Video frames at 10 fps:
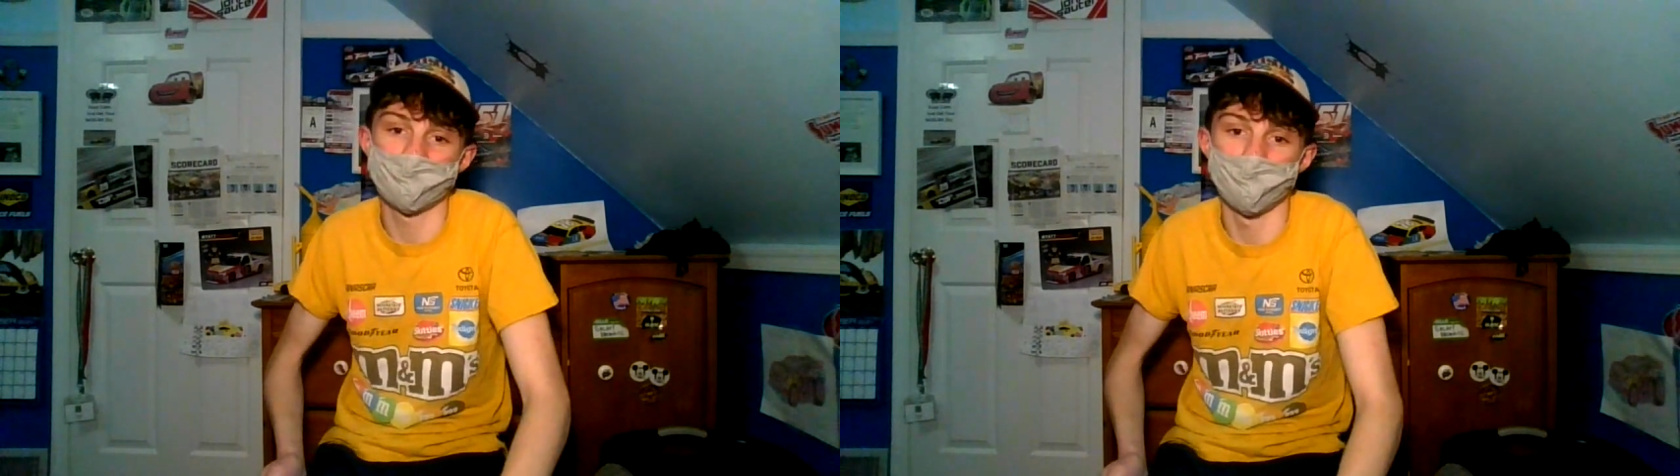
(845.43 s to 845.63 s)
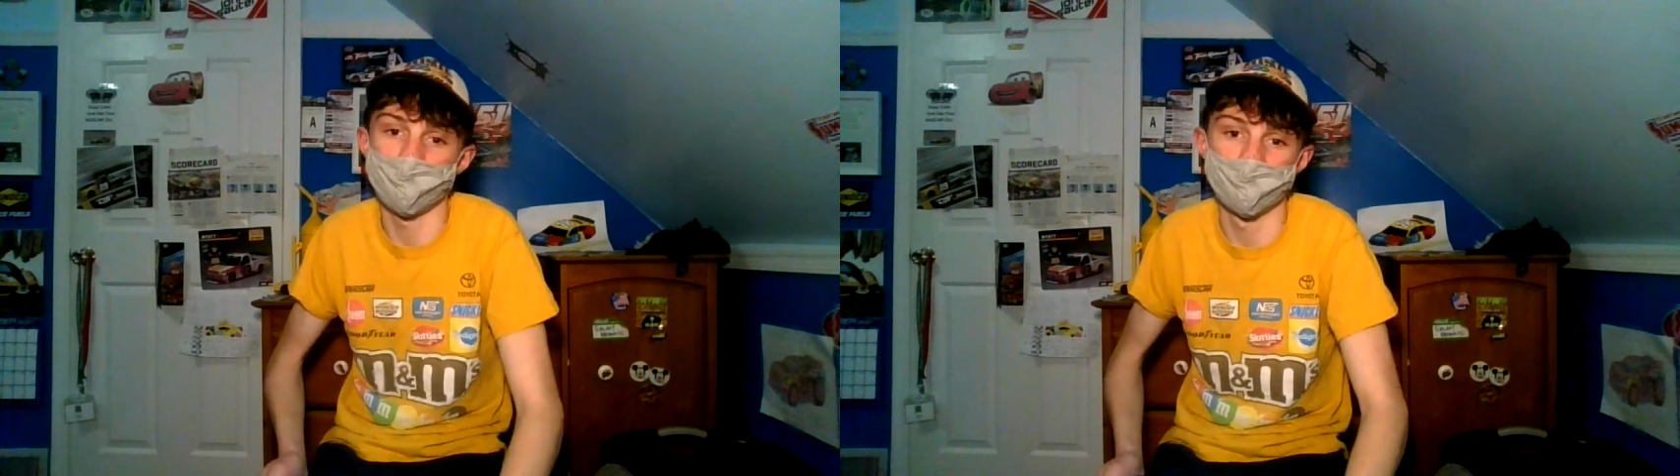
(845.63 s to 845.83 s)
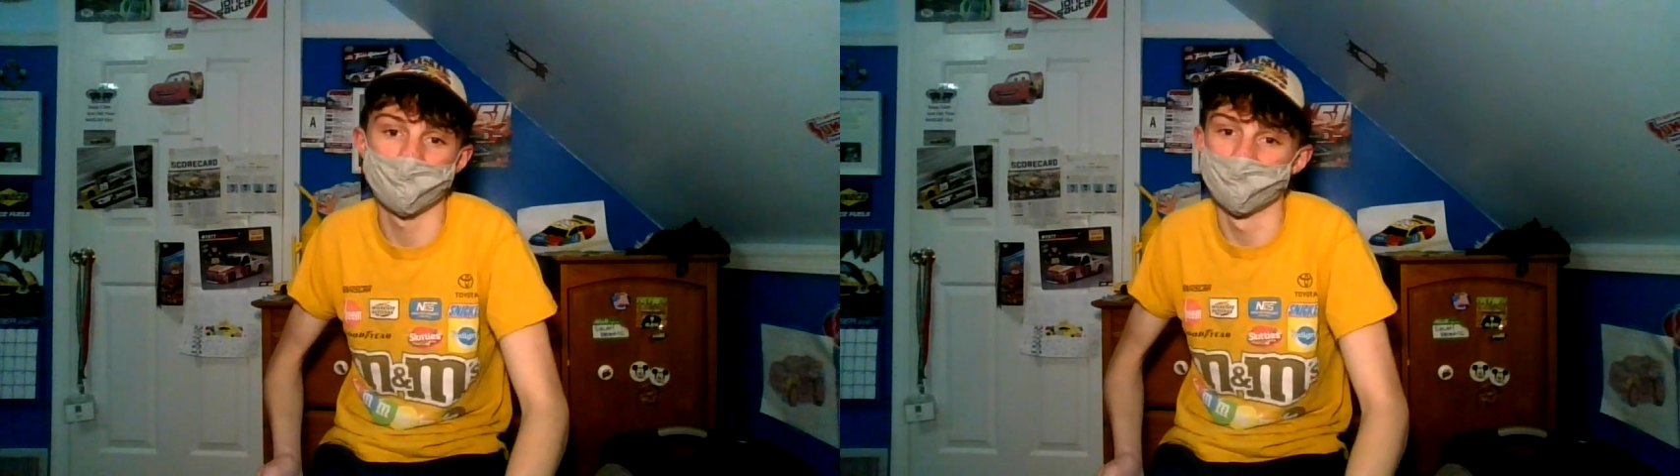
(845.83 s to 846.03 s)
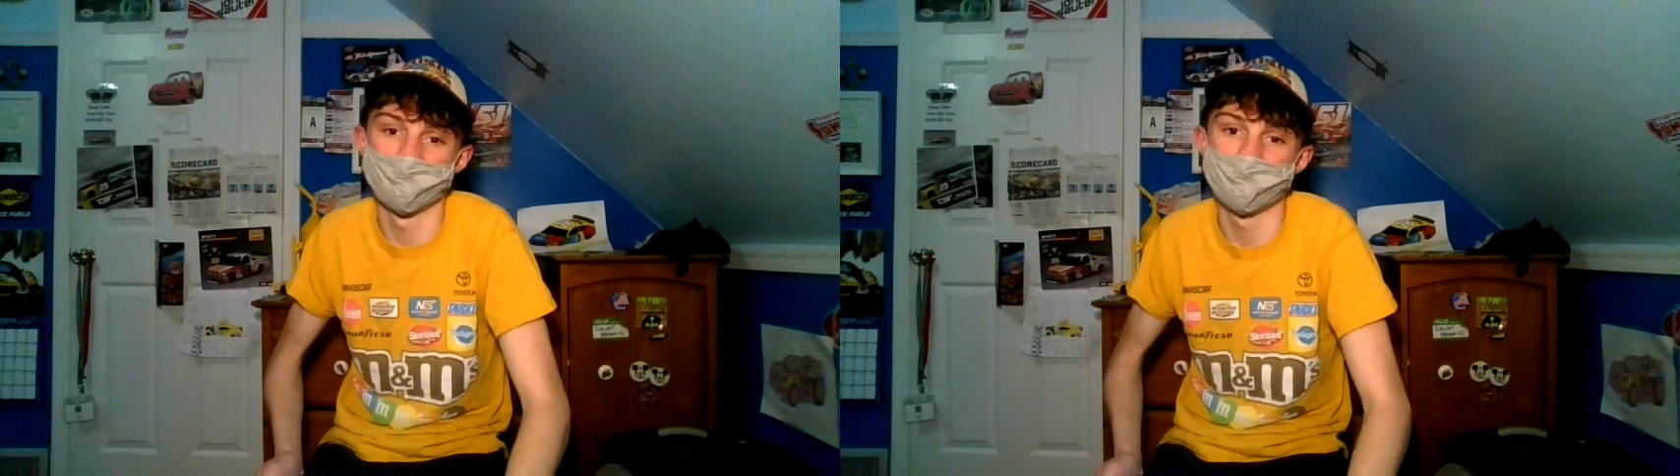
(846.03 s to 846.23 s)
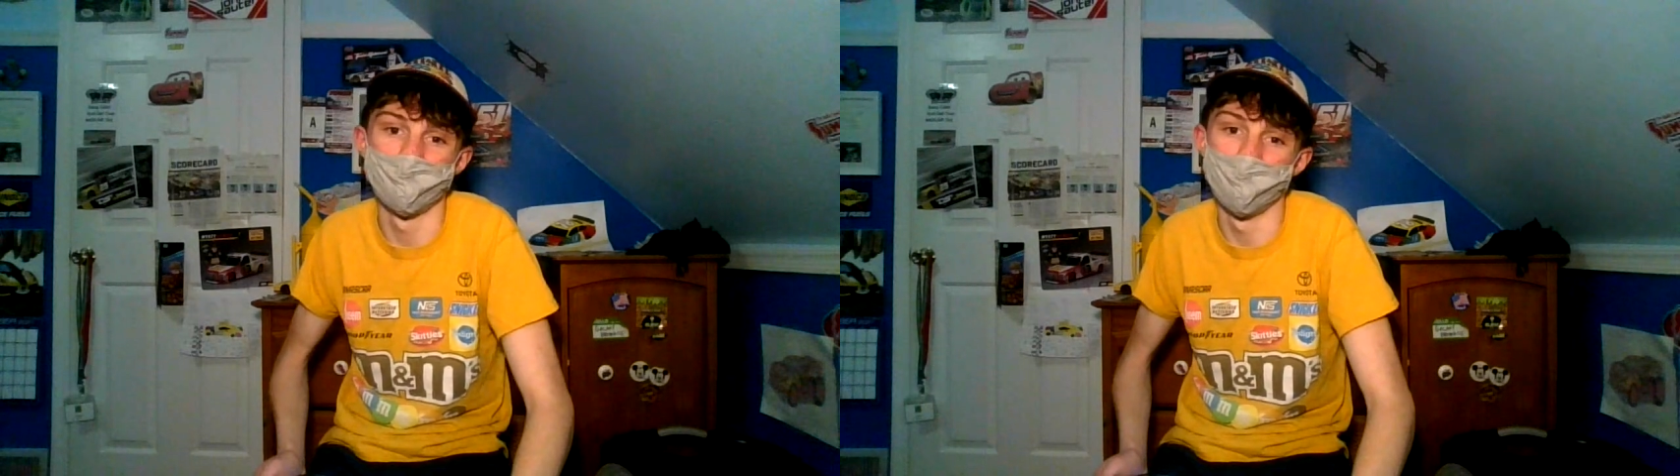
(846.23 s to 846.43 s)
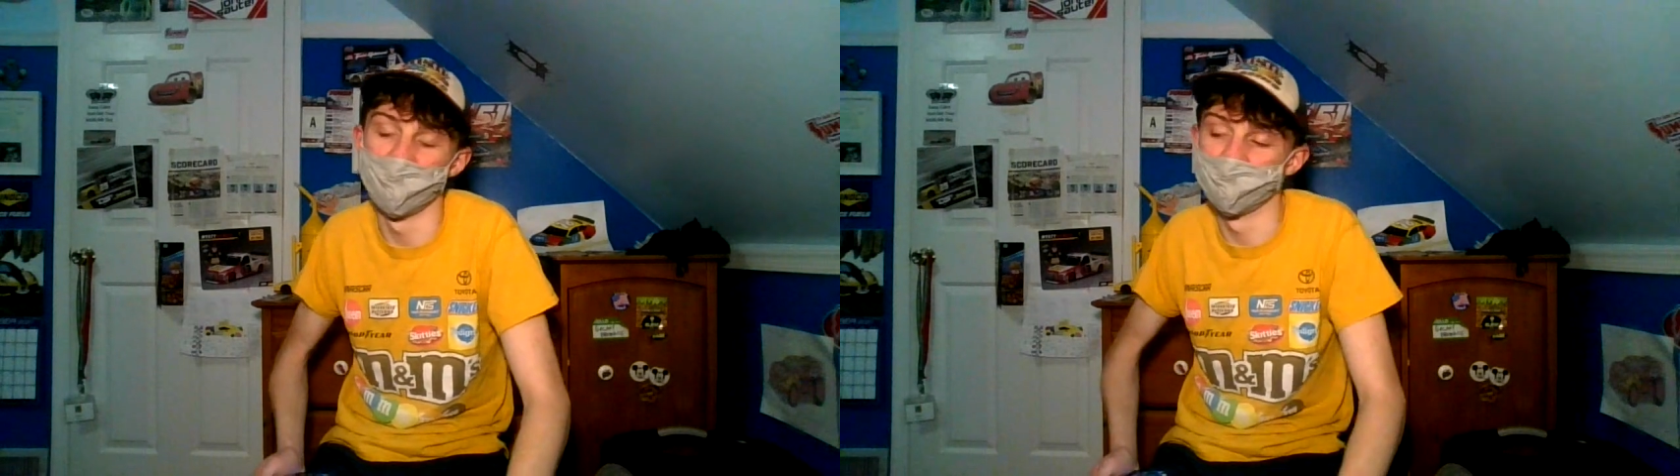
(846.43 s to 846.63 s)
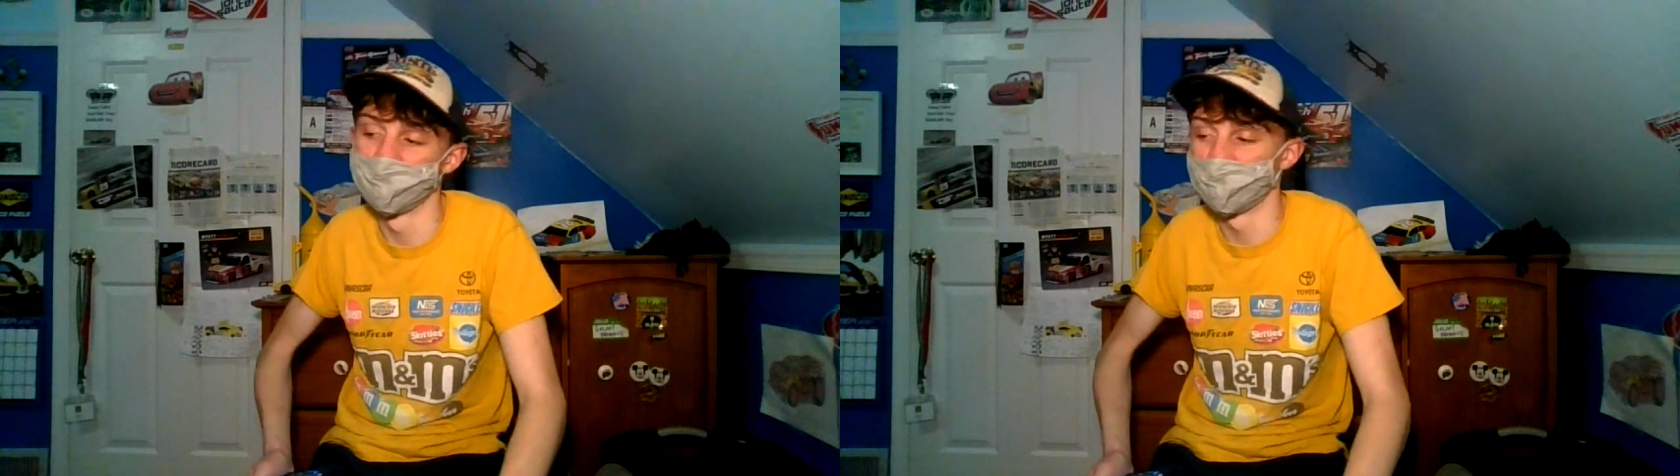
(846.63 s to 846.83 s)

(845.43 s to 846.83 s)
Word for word: some content somewhere.